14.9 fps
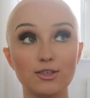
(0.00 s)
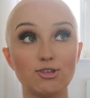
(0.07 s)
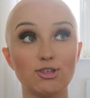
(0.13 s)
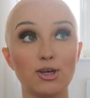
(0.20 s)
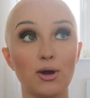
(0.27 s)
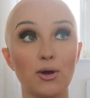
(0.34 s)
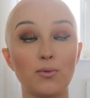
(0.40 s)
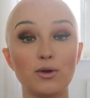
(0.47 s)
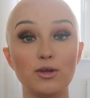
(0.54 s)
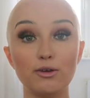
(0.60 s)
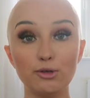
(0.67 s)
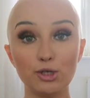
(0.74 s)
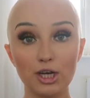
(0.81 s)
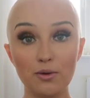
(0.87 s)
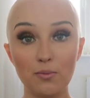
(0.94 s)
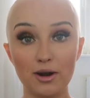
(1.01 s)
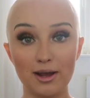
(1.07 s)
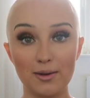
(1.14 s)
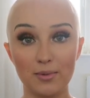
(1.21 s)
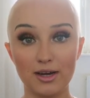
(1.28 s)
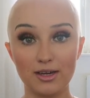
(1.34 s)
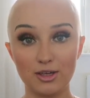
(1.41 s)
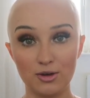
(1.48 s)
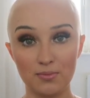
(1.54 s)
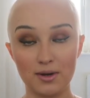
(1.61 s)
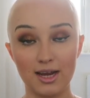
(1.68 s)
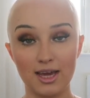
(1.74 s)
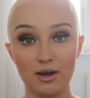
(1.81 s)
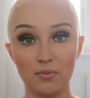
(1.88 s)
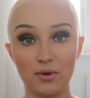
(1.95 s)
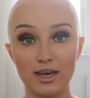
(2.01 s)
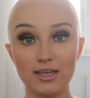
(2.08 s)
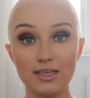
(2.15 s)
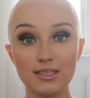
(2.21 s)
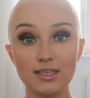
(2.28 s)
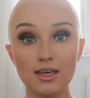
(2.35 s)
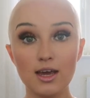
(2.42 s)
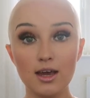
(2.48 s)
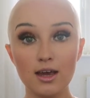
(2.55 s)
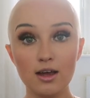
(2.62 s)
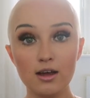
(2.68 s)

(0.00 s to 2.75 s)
So usually when I buy human hair wigs,